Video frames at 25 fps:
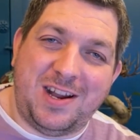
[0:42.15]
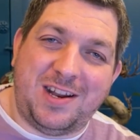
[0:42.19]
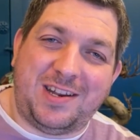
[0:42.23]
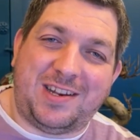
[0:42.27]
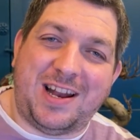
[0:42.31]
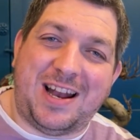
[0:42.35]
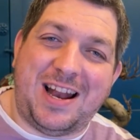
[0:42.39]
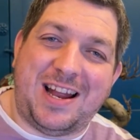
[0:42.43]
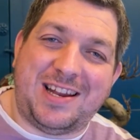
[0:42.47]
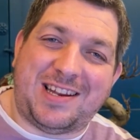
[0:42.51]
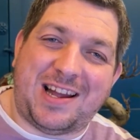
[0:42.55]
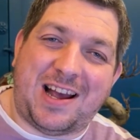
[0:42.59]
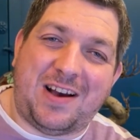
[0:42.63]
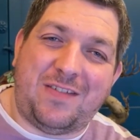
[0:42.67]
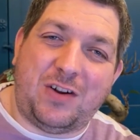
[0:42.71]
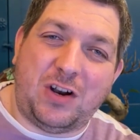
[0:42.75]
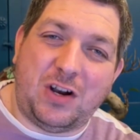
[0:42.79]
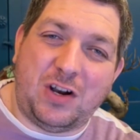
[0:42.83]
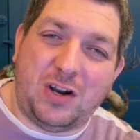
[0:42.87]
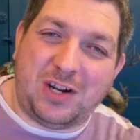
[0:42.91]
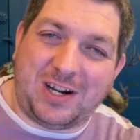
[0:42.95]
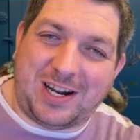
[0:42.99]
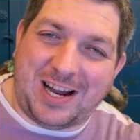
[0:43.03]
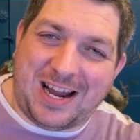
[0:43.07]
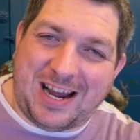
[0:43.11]
So let's have a
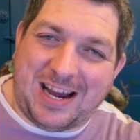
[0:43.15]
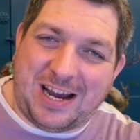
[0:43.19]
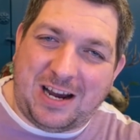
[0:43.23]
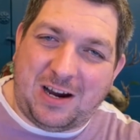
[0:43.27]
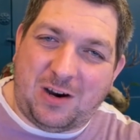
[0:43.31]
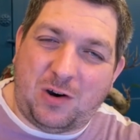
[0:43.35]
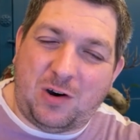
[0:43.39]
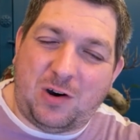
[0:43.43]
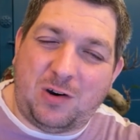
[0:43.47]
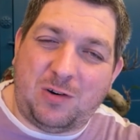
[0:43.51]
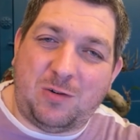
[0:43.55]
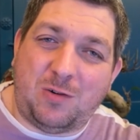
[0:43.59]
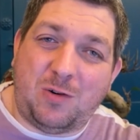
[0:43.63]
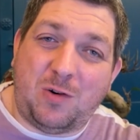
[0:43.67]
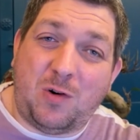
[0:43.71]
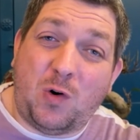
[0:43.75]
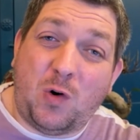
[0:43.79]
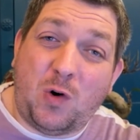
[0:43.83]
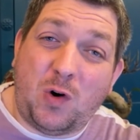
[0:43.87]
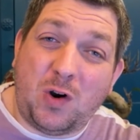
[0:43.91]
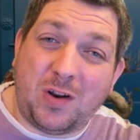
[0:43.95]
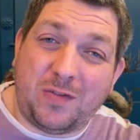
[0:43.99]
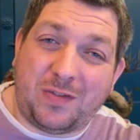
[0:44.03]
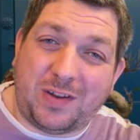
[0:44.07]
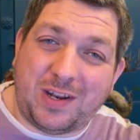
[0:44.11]
look at how
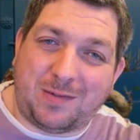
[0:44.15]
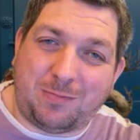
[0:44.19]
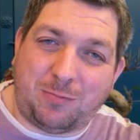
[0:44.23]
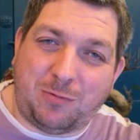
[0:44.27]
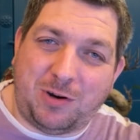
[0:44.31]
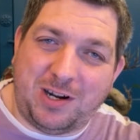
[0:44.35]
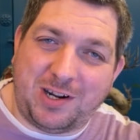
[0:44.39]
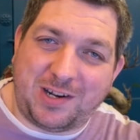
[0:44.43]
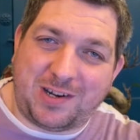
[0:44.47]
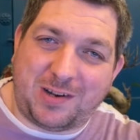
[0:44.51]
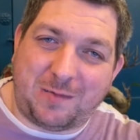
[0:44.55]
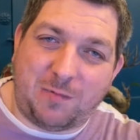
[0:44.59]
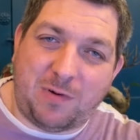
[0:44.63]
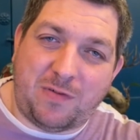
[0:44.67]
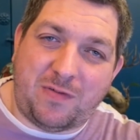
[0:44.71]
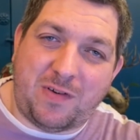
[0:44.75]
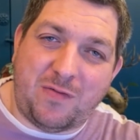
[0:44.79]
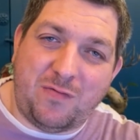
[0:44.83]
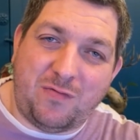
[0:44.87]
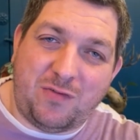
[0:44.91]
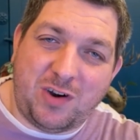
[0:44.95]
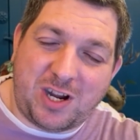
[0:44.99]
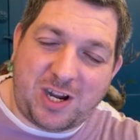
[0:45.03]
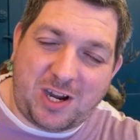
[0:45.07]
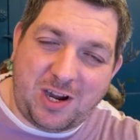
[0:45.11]
all of this works
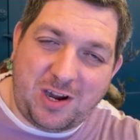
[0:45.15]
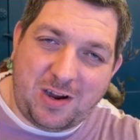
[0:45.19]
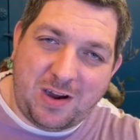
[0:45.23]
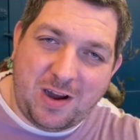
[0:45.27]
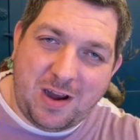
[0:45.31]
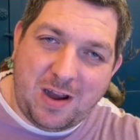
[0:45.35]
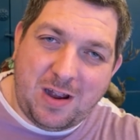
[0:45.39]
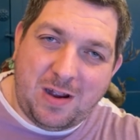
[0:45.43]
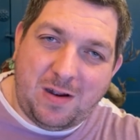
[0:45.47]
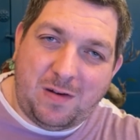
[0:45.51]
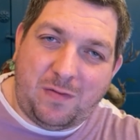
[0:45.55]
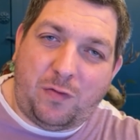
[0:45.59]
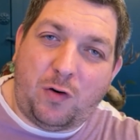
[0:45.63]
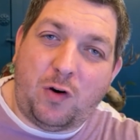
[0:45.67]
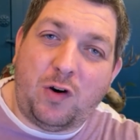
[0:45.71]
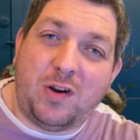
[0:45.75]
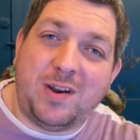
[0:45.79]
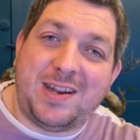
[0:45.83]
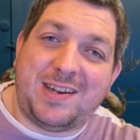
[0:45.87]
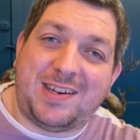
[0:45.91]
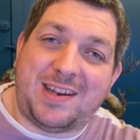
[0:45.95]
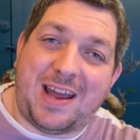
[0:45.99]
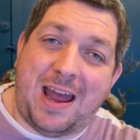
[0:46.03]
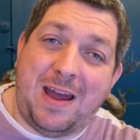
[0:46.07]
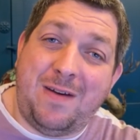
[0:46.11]
within Riku
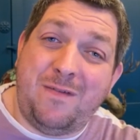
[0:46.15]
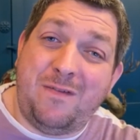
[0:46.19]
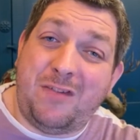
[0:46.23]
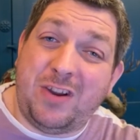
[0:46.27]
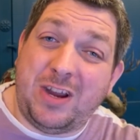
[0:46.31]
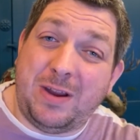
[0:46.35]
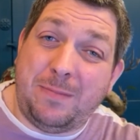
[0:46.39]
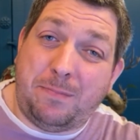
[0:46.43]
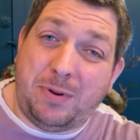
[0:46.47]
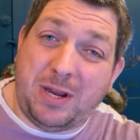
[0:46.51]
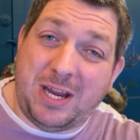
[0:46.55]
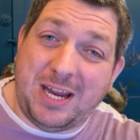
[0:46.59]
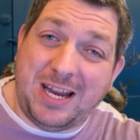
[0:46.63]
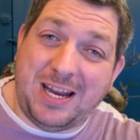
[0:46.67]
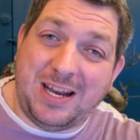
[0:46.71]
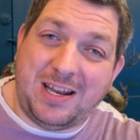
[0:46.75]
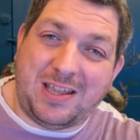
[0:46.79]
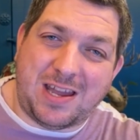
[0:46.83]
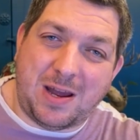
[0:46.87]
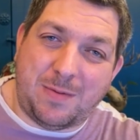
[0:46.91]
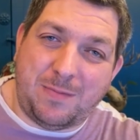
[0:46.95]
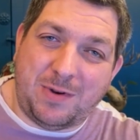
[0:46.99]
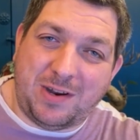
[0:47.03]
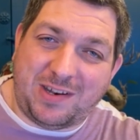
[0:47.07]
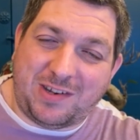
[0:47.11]
for this
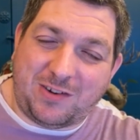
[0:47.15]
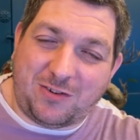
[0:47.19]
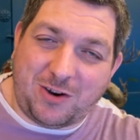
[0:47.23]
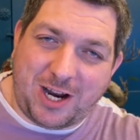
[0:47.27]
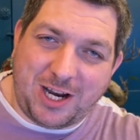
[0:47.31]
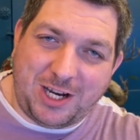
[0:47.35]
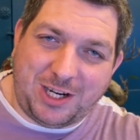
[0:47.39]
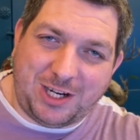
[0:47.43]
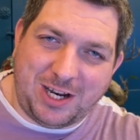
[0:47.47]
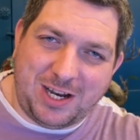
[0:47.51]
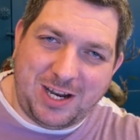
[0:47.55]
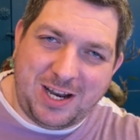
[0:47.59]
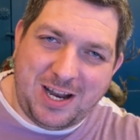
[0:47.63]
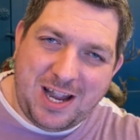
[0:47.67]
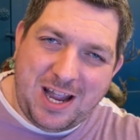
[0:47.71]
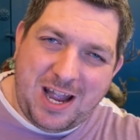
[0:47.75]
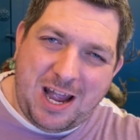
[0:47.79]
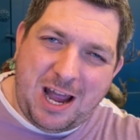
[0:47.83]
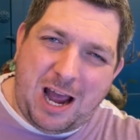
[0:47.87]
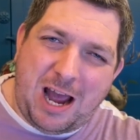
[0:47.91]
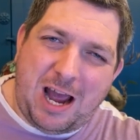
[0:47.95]
MVP demonstration.